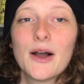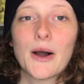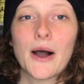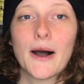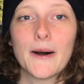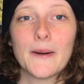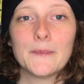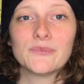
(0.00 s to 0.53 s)

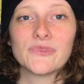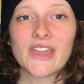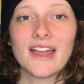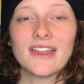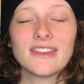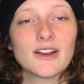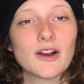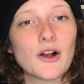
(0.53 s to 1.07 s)
Um,
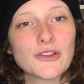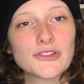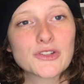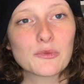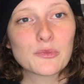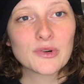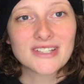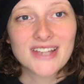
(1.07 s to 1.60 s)
and they're
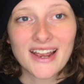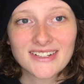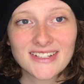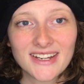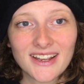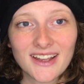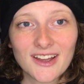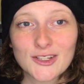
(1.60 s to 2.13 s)
also
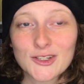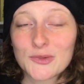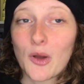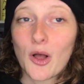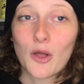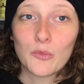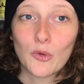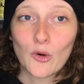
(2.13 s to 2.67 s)
protecting a
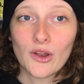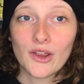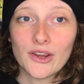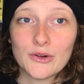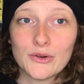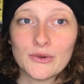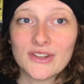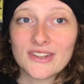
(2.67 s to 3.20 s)
small boy
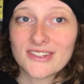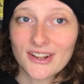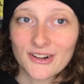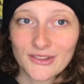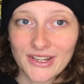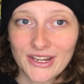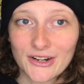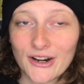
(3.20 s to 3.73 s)
who is
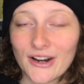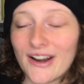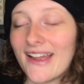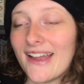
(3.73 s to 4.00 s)
their leader.